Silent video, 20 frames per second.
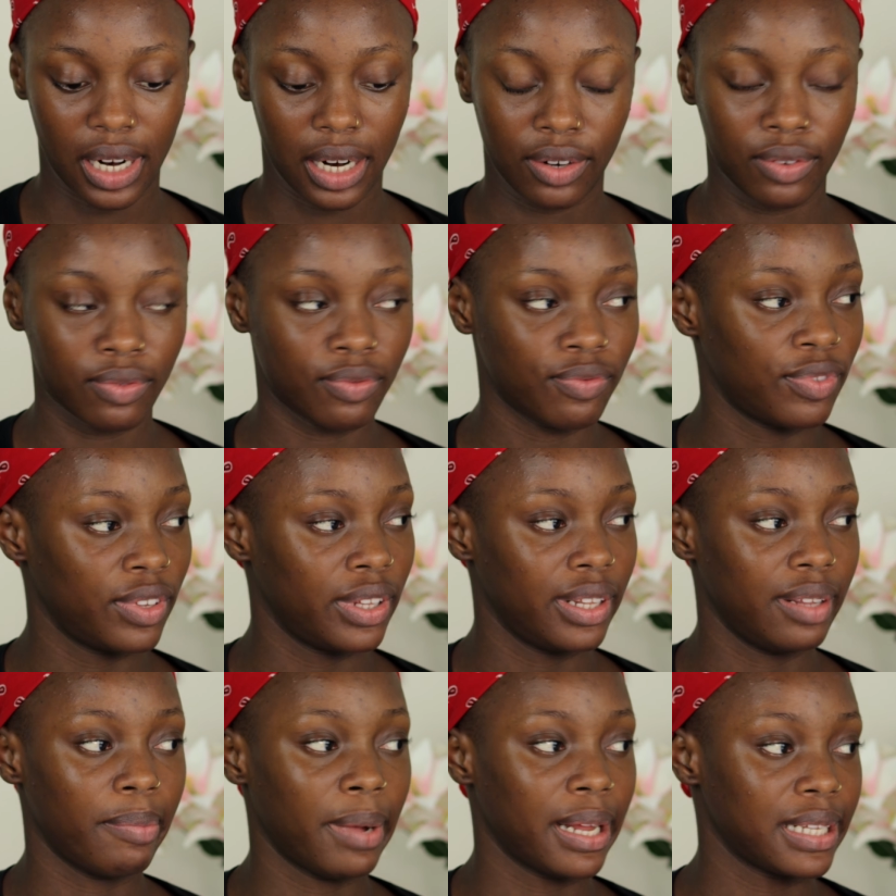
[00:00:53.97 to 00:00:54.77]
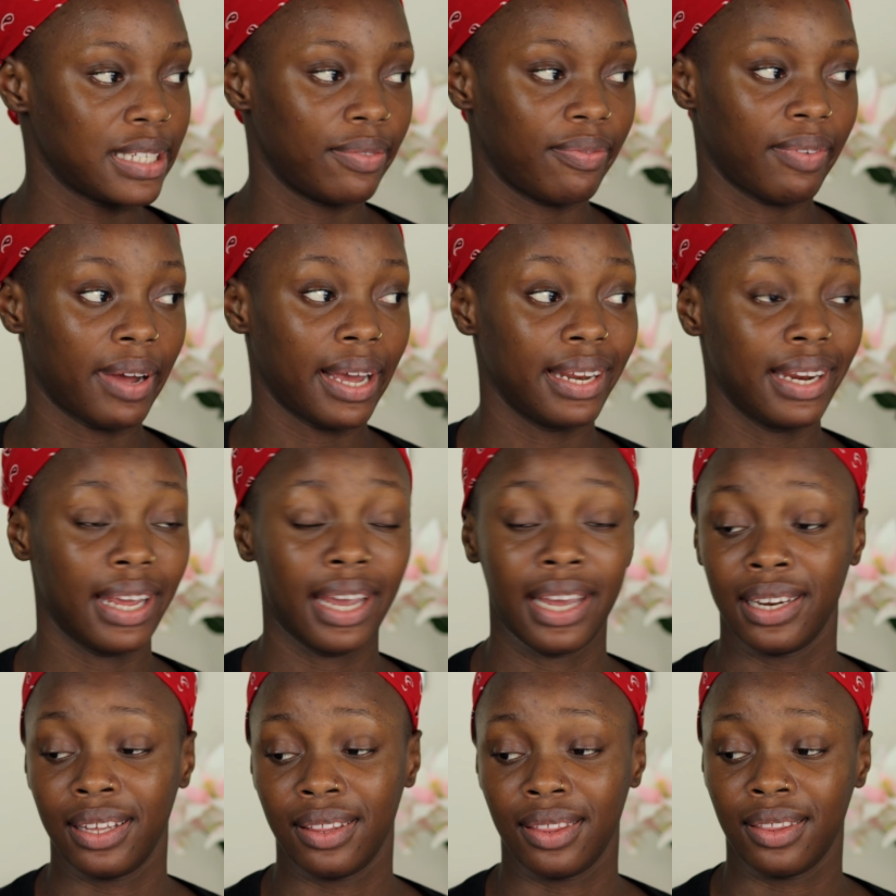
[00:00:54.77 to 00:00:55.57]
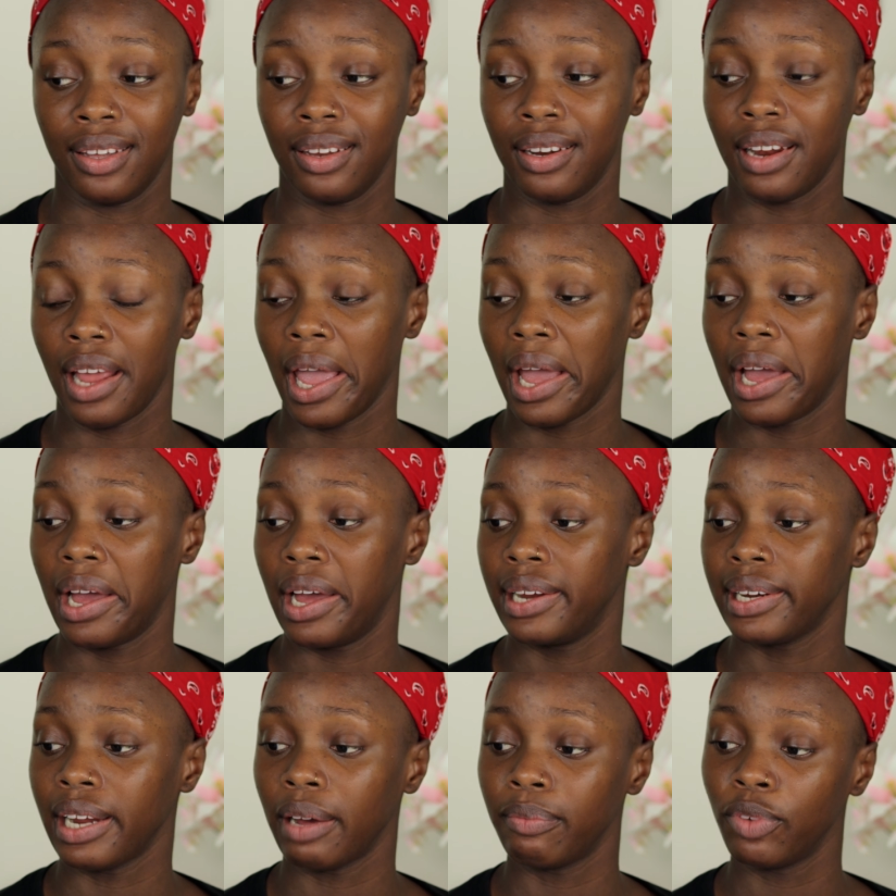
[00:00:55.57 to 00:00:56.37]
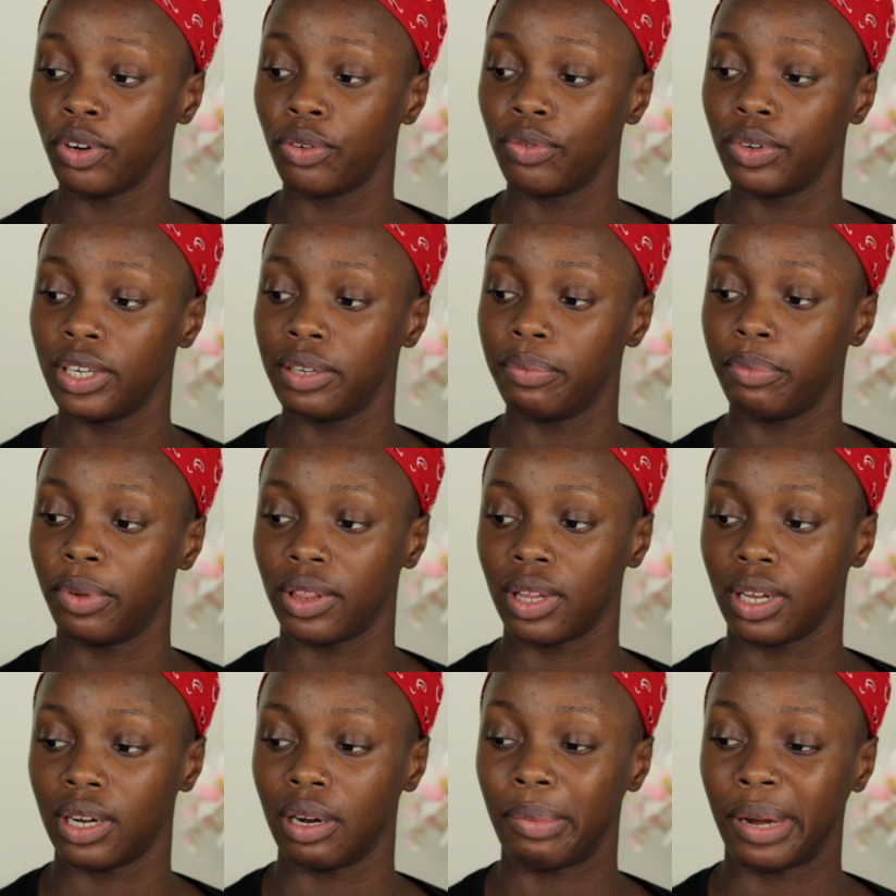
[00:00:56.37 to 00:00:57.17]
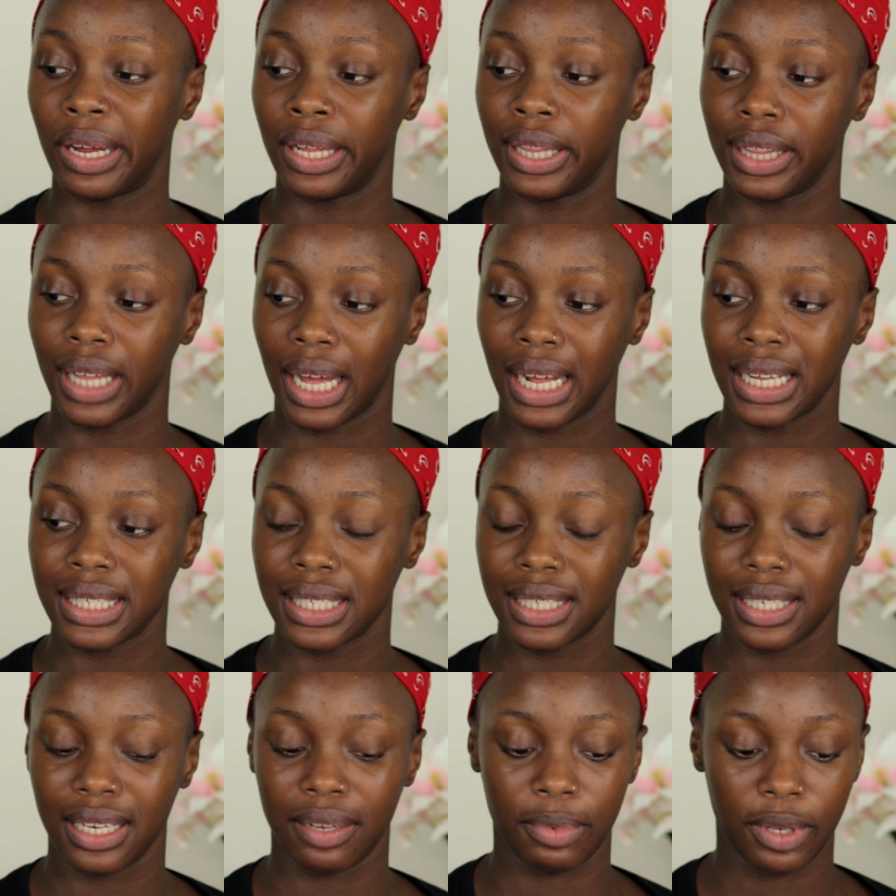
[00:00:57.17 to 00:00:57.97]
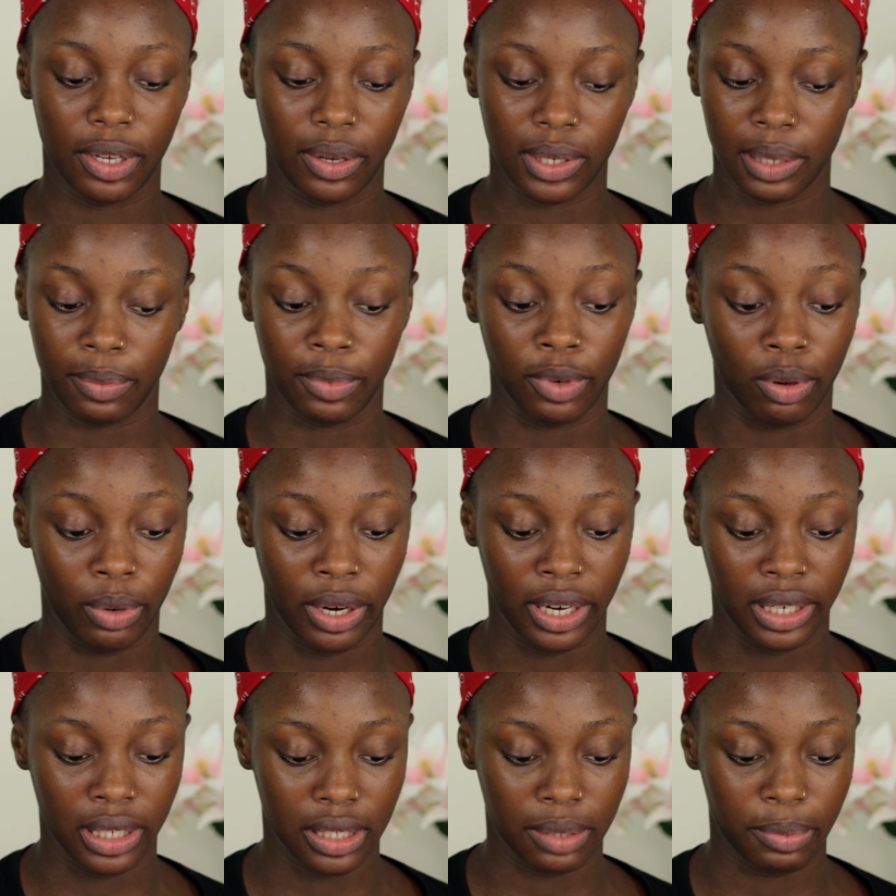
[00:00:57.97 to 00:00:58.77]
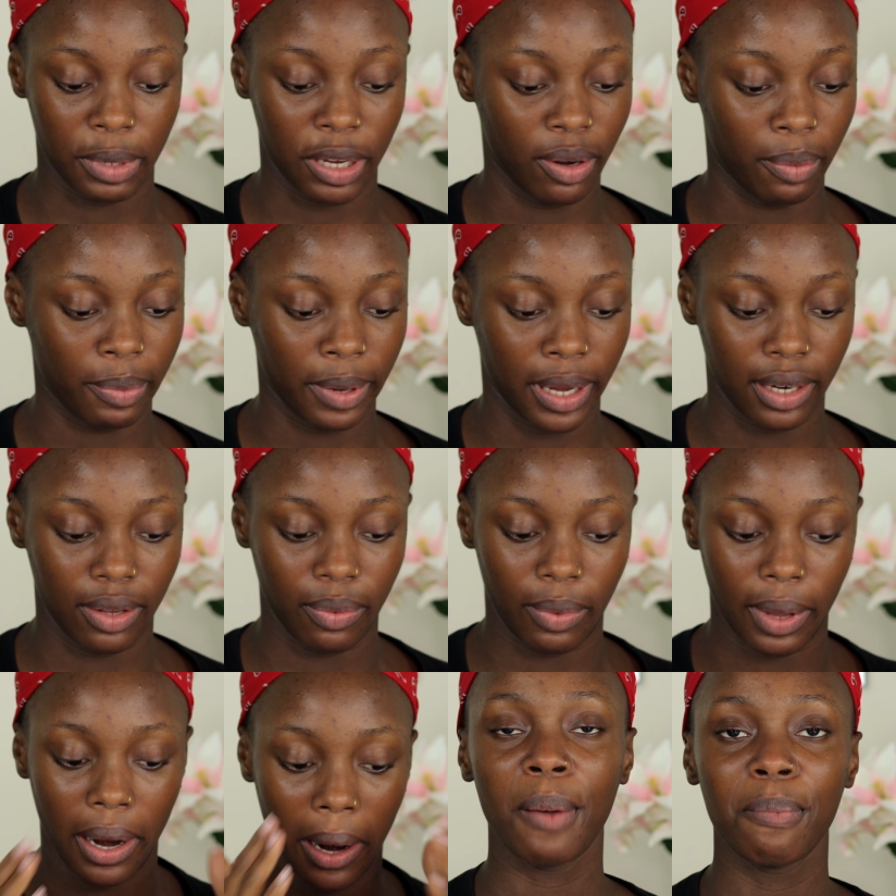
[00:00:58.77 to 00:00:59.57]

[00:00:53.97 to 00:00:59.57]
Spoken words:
I don't feel it mattifying anything, and I'm not really bothered about that today because I'm not wearing this makeup anywhere.